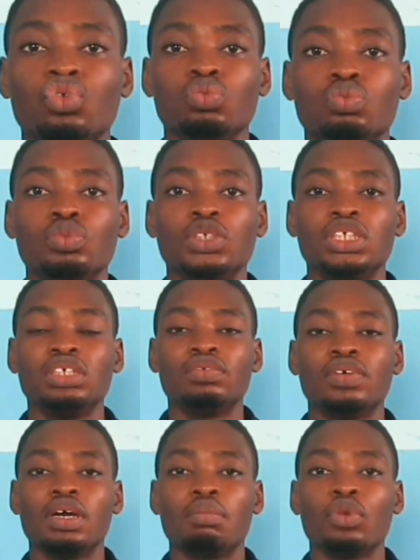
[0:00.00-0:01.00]
you to
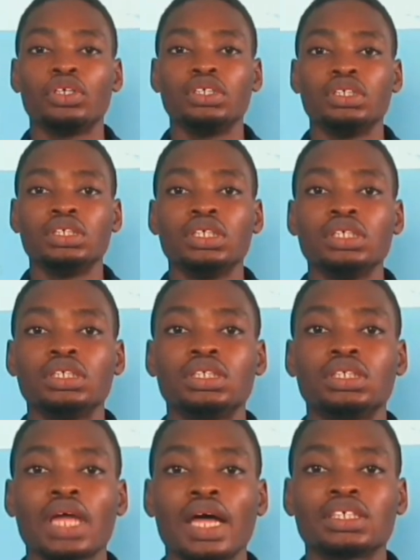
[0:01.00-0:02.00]
give her money.
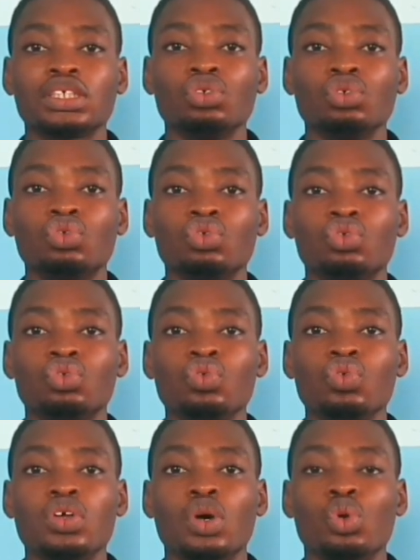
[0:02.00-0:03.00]
She's asking you to
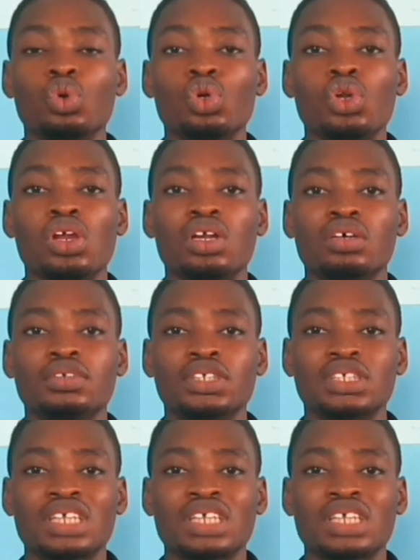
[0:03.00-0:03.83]
do a whole lot of